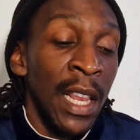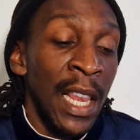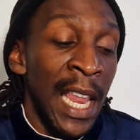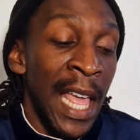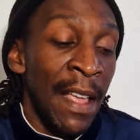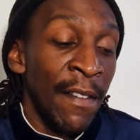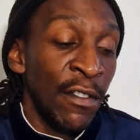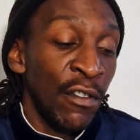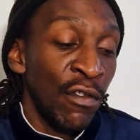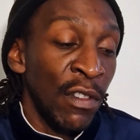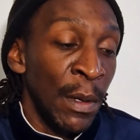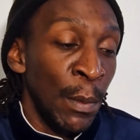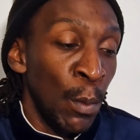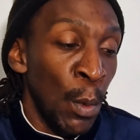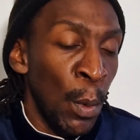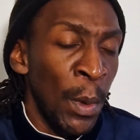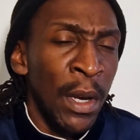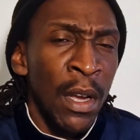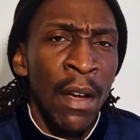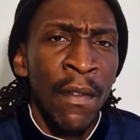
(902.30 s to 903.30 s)
live stream, where
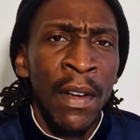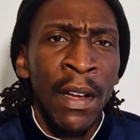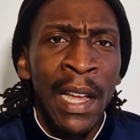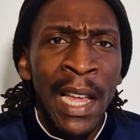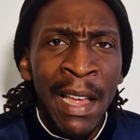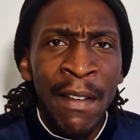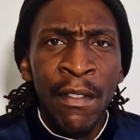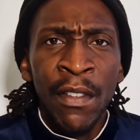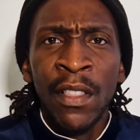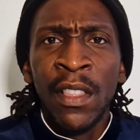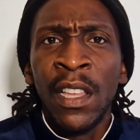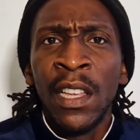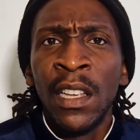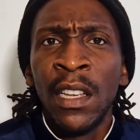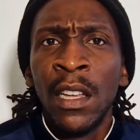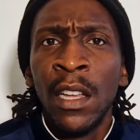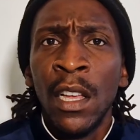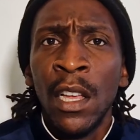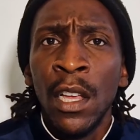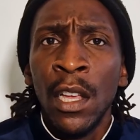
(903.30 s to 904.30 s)
we cover everything
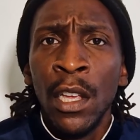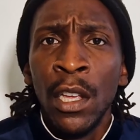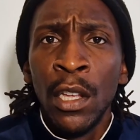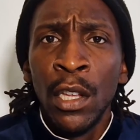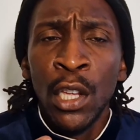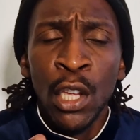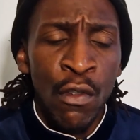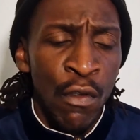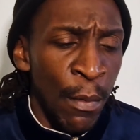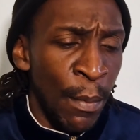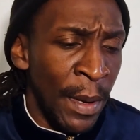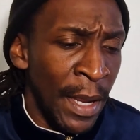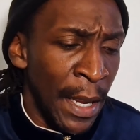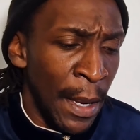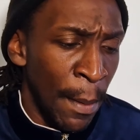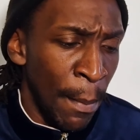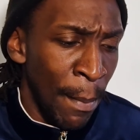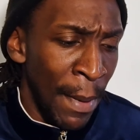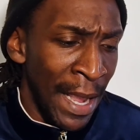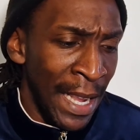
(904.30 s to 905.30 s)

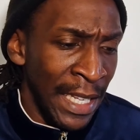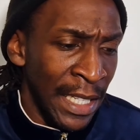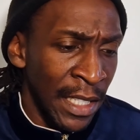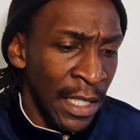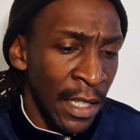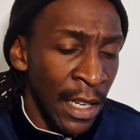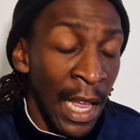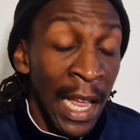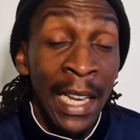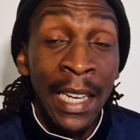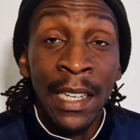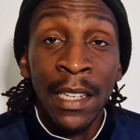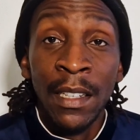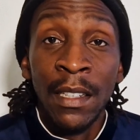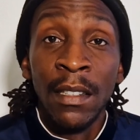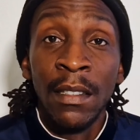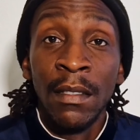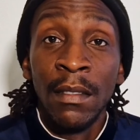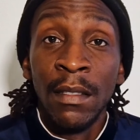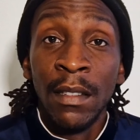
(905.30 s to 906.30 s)
European based and
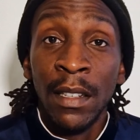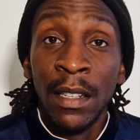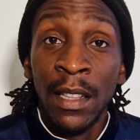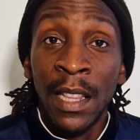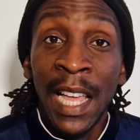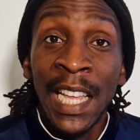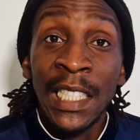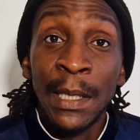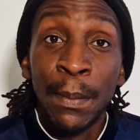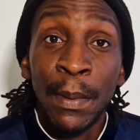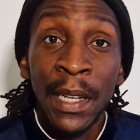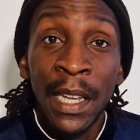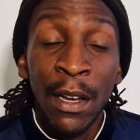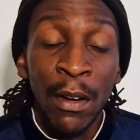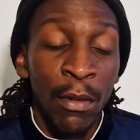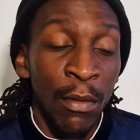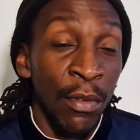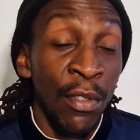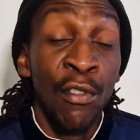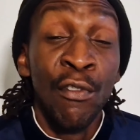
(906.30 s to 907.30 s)
the SPL,
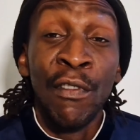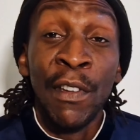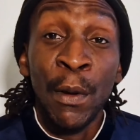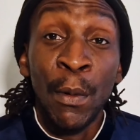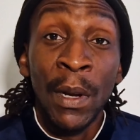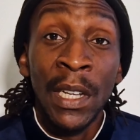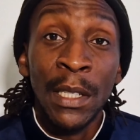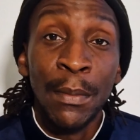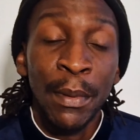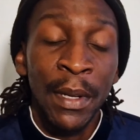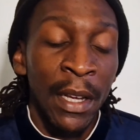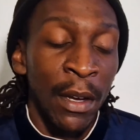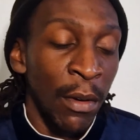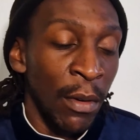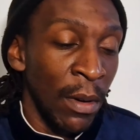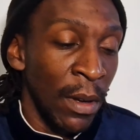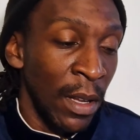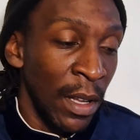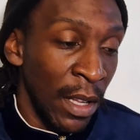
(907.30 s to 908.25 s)
the real SPL.